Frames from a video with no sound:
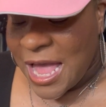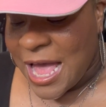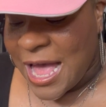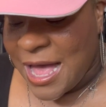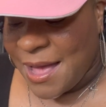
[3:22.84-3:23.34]

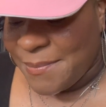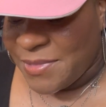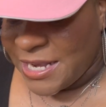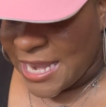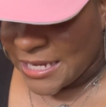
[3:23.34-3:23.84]

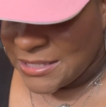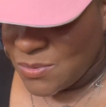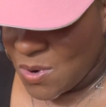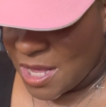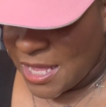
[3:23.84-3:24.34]
The next
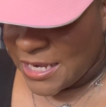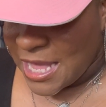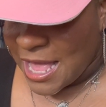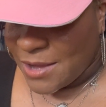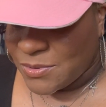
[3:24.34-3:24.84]
one
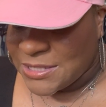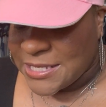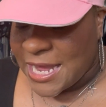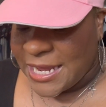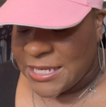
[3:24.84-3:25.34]
I would
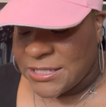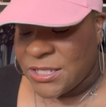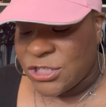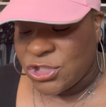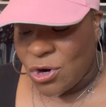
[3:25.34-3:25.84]
say is
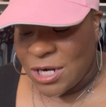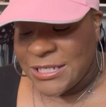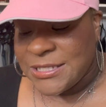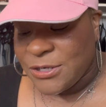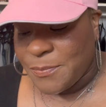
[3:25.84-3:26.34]
the
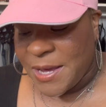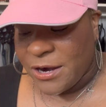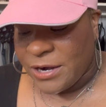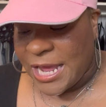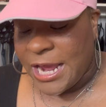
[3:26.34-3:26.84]
Charlotte
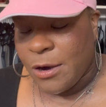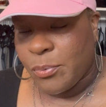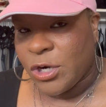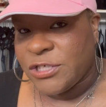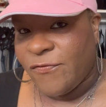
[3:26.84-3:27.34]
Tilbury
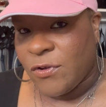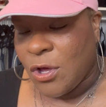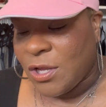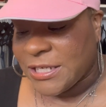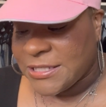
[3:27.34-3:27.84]
Airbrush
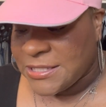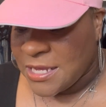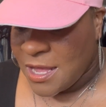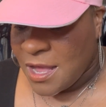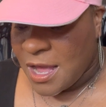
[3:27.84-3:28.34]
Flawless
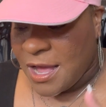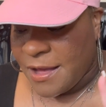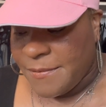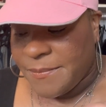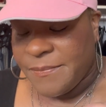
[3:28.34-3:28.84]

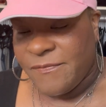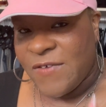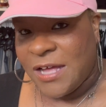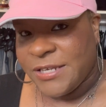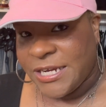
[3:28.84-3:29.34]

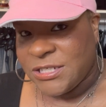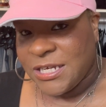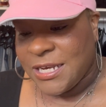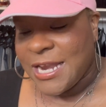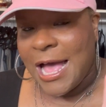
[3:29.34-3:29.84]

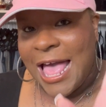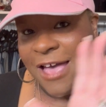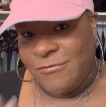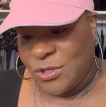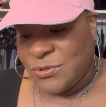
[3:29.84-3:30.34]
foundation. Now I
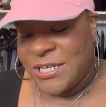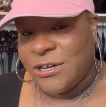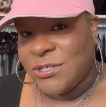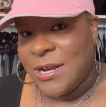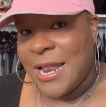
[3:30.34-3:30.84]
have notes here
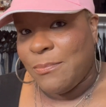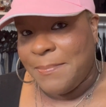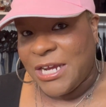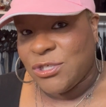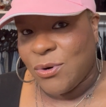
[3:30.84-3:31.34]
so that I
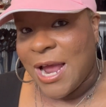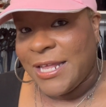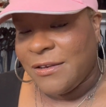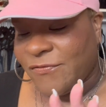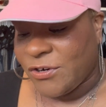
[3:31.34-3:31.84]
make sure I
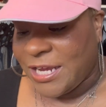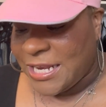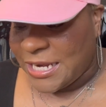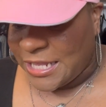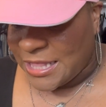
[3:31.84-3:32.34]
didn't forget
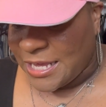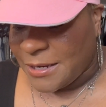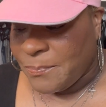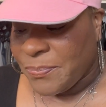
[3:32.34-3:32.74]
anything.